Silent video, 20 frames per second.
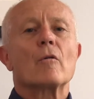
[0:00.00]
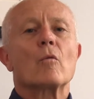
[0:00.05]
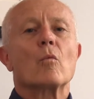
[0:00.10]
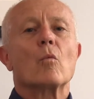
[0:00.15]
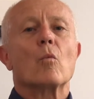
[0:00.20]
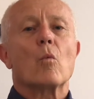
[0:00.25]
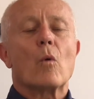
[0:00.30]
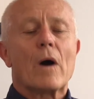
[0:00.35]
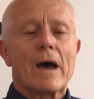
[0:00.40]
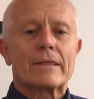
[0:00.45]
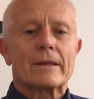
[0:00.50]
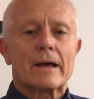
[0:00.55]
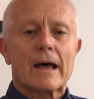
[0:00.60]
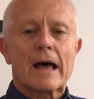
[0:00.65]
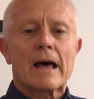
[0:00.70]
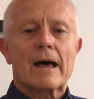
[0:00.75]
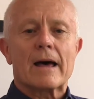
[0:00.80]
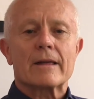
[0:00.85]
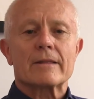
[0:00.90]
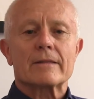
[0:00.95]

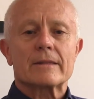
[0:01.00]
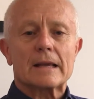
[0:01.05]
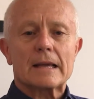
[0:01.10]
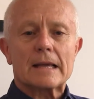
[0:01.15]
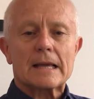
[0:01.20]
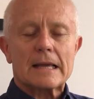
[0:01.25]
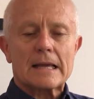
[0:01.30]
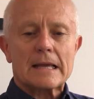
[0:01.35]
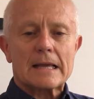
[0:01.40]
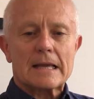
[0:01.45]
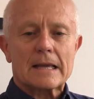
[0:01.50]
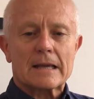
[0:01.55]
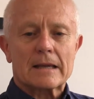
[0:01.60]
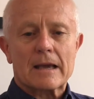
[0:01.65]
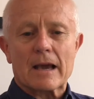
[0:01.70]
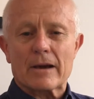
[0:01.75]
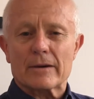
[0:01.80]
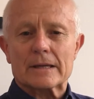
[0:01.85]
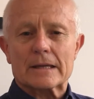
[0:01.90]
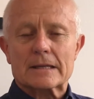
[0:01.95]
whether the
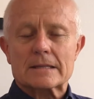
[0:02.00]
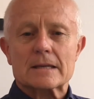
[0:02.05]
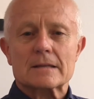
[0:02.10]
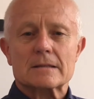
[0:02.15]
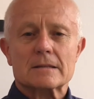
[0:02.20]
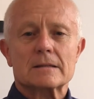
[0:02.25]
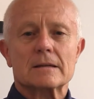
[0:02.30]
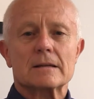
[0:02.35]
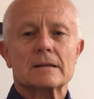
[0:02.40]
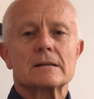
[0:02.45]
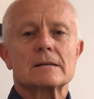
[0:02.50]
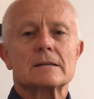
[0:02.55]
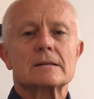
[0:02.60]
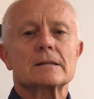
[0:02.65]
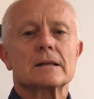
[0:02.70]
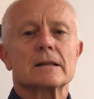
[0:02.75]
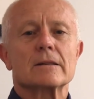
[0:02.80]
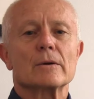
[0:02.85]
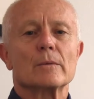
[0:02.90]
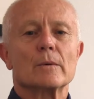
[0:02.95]

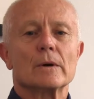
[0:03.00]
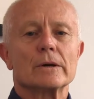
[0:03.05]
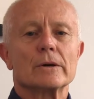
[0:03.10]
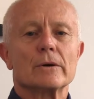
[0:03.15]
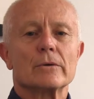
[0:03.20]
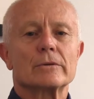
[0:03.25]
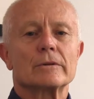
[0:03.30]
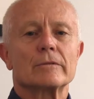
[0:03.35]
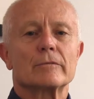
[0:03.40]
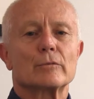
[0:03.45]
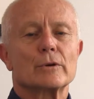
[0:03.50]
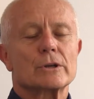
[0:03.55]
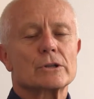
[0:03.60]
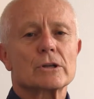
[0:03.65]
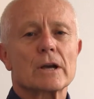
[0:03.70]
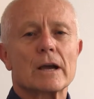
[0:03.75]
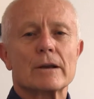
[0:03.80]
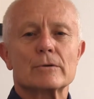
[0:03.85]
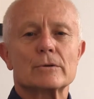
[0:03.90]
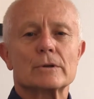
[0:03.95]
coexistence in the world of
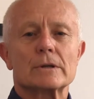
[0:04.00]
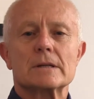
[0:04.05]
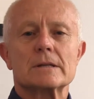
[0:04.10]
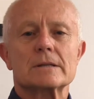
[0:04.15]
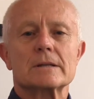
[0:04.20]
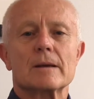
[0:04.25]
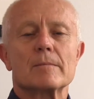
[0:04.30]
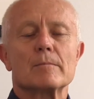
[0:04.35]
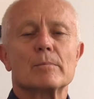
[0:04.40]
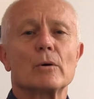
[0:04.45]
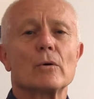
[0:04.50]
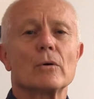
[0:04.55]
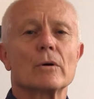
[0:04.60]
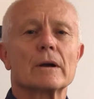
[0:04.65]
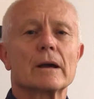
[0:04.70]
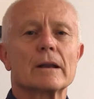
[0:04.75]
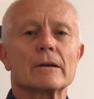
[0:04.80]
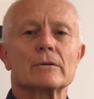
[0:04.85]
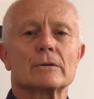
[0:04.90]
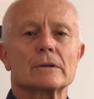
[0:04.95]
rich countries and
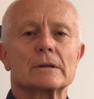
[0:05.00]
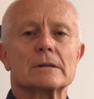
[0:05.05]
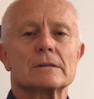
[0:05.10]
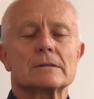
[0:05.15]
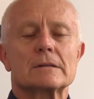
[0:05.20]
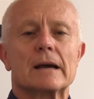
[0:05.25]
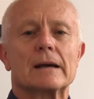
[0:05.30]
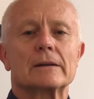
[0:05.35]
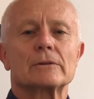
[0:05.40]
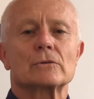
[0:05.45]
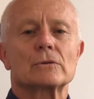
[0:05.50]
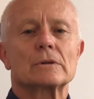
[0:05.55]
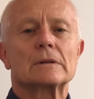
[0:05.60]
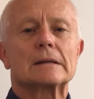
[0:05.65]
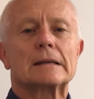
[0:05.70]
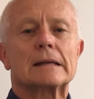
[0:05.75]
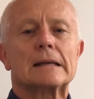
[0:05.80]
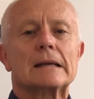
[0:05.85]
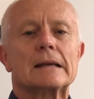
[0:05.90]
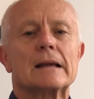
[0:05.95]
poor countries
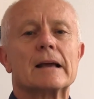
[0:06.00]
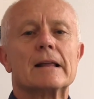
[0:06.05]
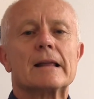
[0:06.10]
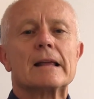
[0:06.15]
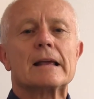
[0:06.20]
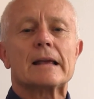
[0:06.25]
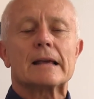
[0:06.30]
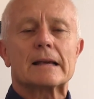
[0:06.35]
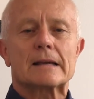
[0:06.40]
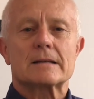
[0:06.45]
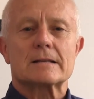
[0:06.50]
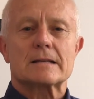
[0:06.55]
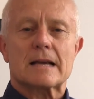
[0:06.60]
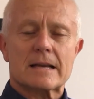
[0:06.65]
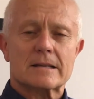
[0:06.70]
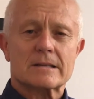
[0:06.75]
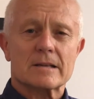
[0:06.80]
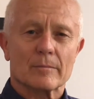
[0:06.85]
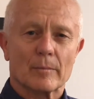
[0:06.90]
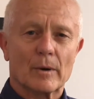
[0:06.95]
actually
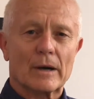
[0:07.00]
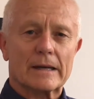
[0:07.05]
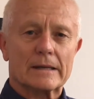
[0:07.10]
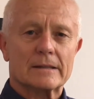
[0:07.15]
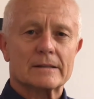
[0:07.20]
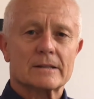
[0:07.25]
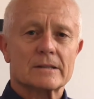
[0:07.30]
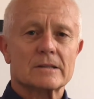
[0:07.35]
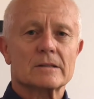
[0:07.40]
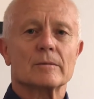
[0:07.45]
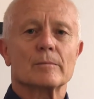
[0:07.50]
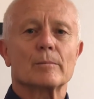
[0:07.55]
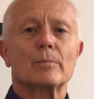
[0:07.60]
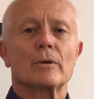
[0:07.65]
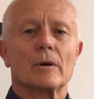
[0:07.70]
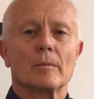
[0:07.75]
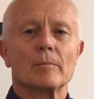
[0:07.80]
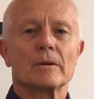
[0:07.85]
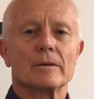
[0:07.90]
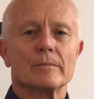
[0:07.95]
exacerbates
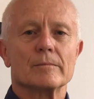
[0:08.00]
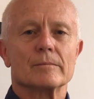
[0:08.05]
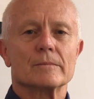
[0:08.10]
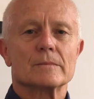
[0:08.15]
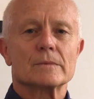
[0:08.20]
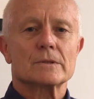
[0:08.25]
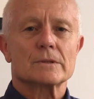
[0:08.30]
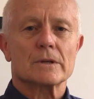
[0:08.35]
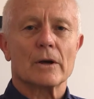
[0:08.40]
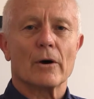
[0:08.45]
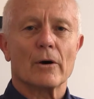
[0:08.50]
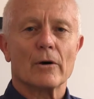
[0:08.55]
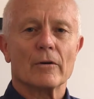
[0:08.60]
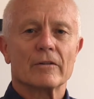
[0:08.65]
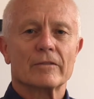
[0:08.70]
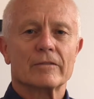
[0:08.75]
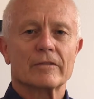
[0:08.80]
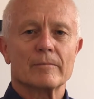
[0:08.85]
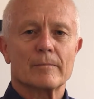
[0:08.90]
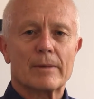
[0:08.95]
problems
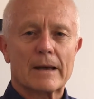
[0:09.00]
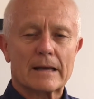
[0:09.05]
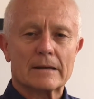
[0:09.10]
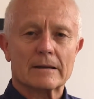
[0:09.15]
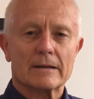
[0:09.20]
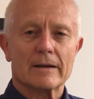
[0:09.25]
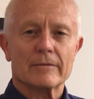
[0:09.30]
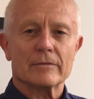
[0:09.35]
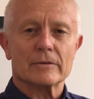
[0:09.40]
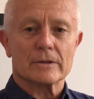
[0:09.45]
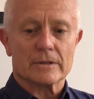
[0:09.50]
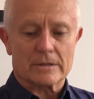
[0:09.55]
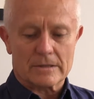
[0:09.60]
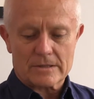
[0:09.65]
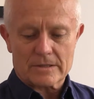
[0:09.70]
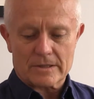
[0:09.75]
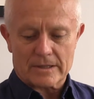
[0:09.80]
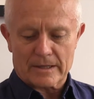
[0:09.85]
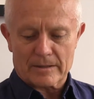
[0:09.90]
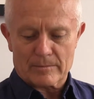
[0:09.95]
of bad
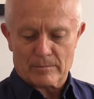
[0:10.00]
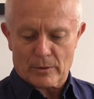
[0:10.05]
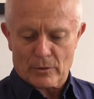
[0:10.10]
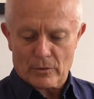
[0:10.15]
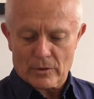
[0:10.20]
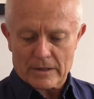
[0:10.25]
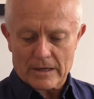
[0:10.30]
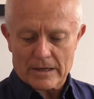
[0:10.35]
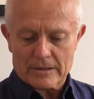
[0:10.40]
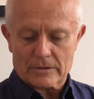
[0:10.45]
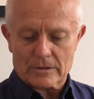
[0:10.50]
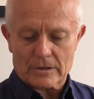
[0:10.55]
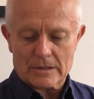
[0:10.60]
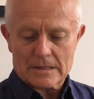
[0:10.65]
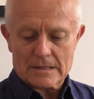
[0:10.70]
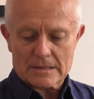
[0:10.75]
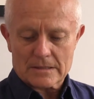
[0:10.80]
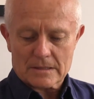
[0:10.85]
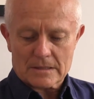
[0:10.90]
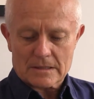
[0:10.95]
governance in poor
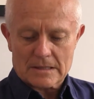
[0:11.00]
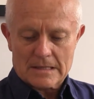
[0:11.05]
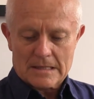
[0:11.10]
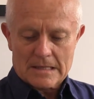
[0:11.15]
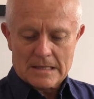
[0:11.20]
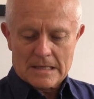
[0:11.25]
countries,